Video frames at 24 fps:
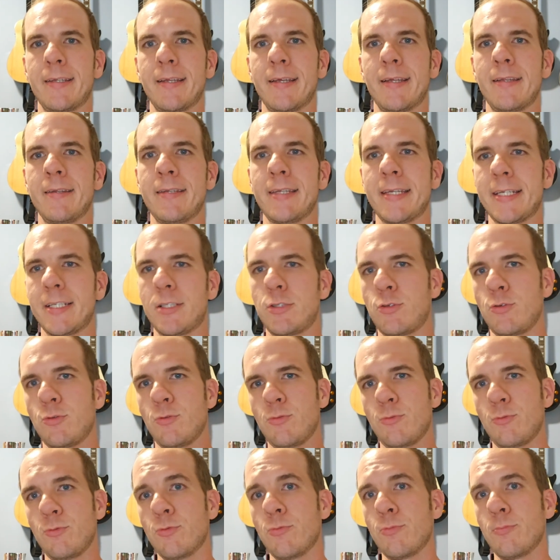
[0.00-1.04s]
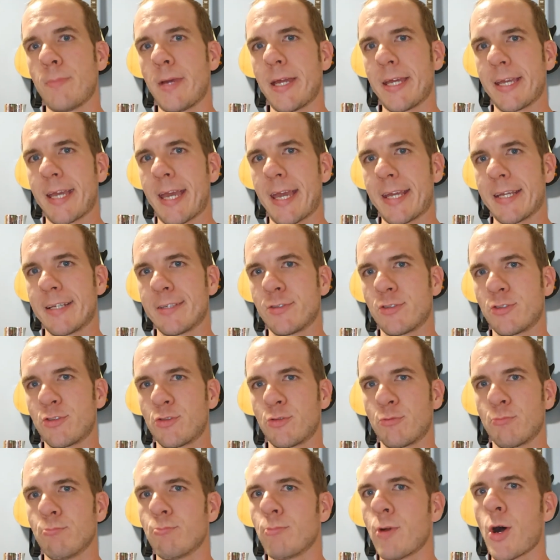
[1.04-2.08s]
need to make a
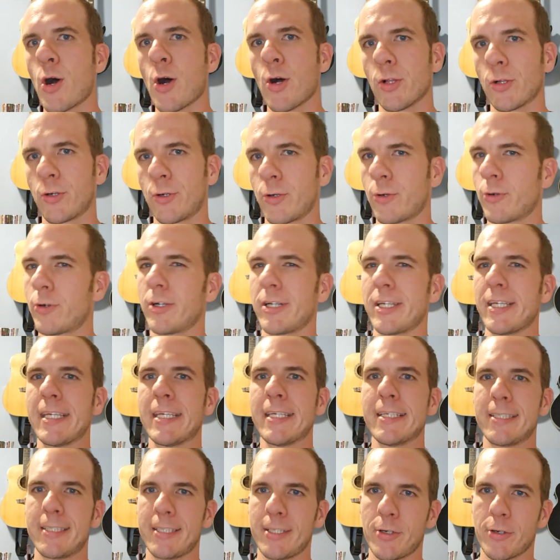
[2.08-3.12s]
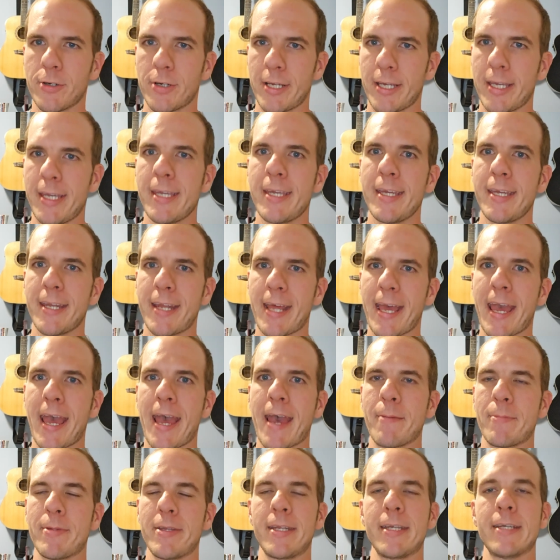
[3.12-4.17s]
smaller or easier to hit
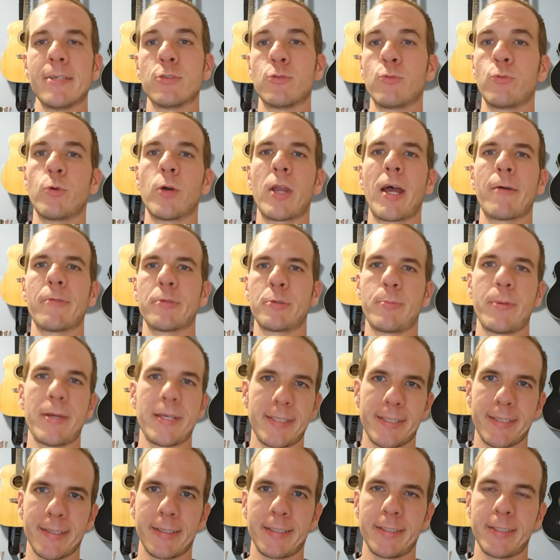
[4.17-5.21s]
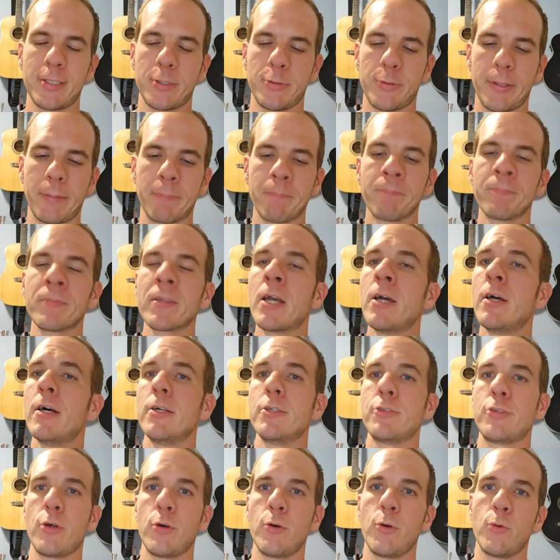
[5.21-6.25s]
habit, is what I was basically doing.
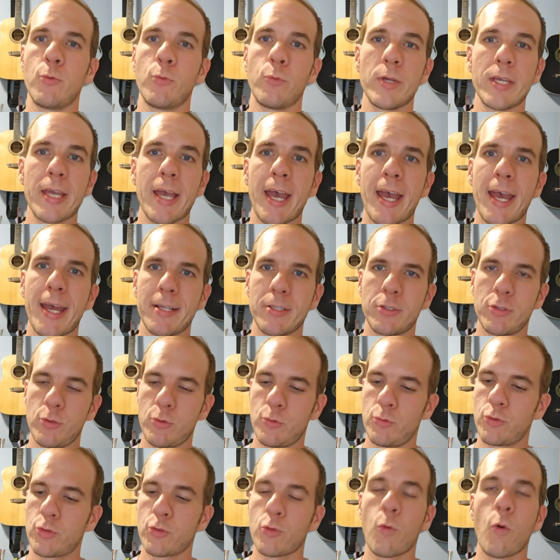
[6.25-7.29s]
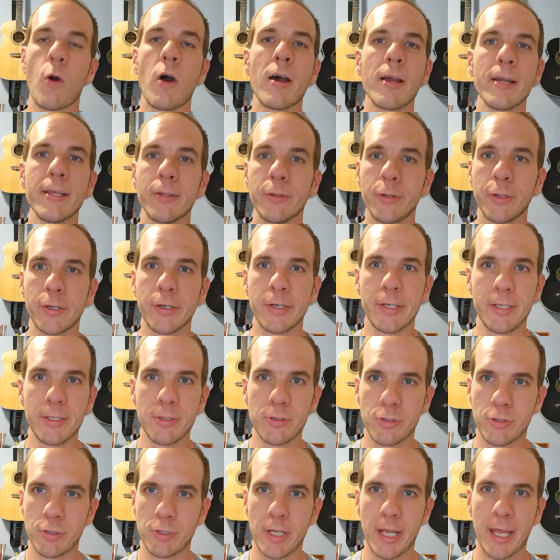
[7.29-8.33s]
So we had to squat and
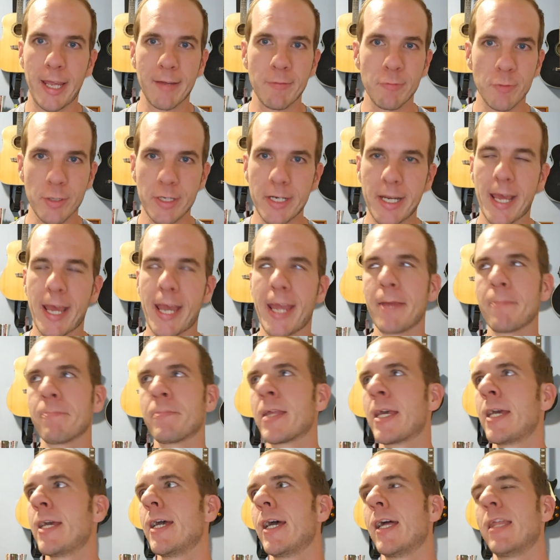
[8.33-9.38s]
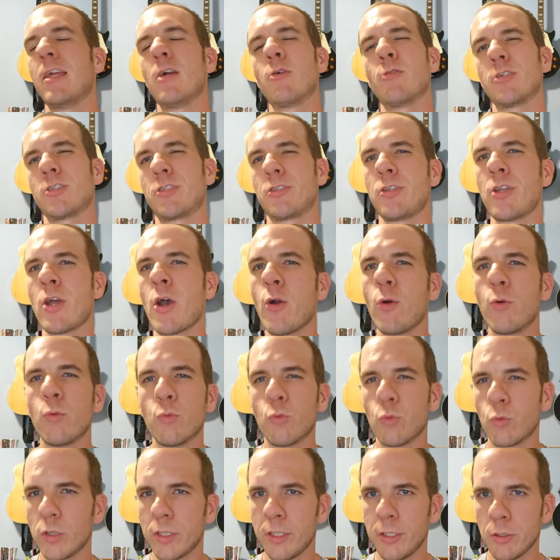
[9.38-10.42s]
lunge every day. There was no
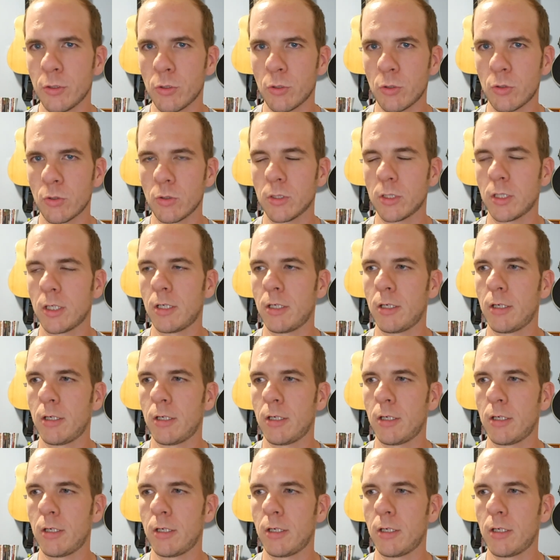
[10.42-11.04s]
real,